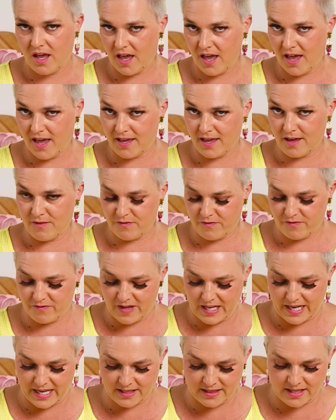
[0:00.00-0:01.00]
eggy
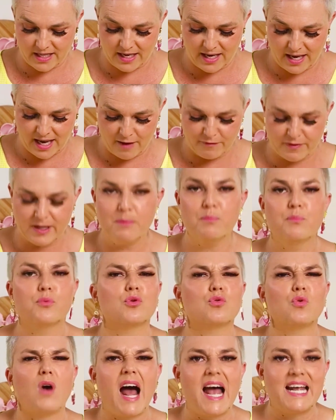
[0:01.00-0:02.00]
filling, the lovely
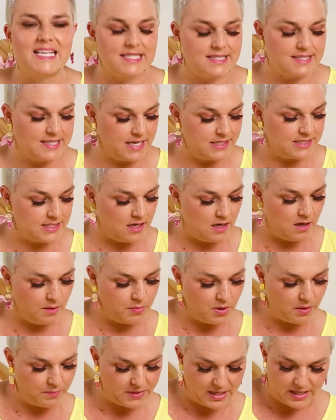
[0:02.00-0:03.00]
bright center. I'll
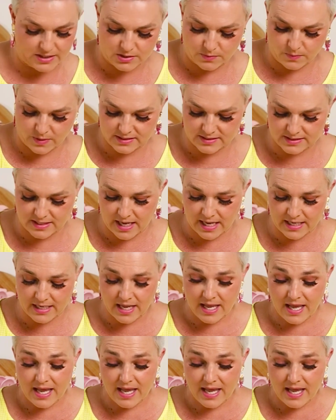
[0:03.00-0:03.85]
pop that to one side.